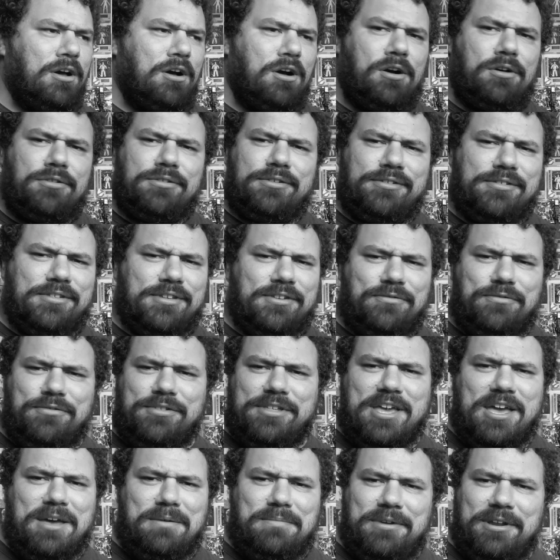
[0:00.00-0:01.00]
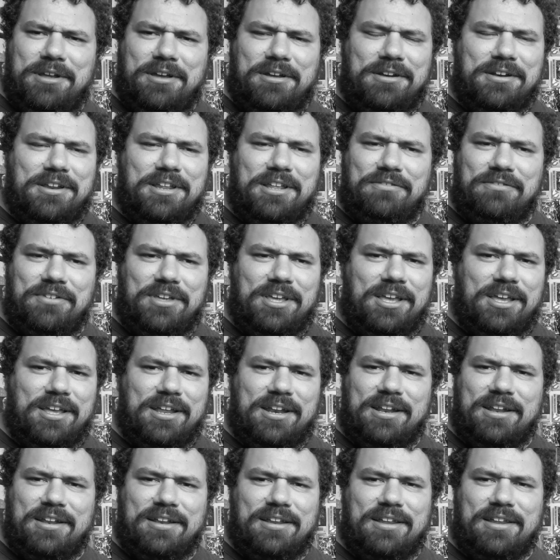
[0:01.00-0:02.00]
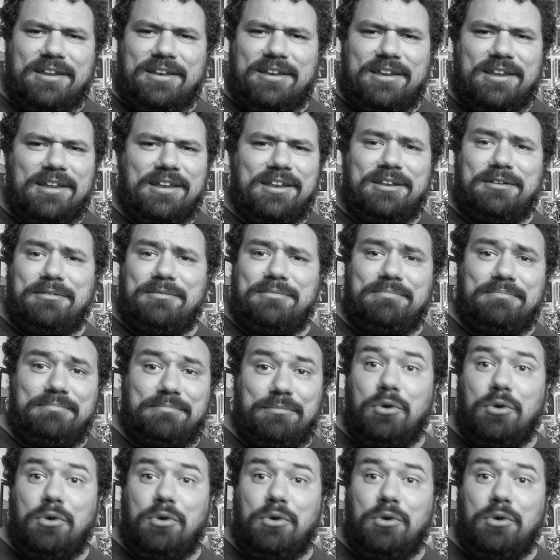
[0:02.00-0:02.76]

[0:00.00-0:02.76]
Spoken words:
All this stuff was happening on TV and in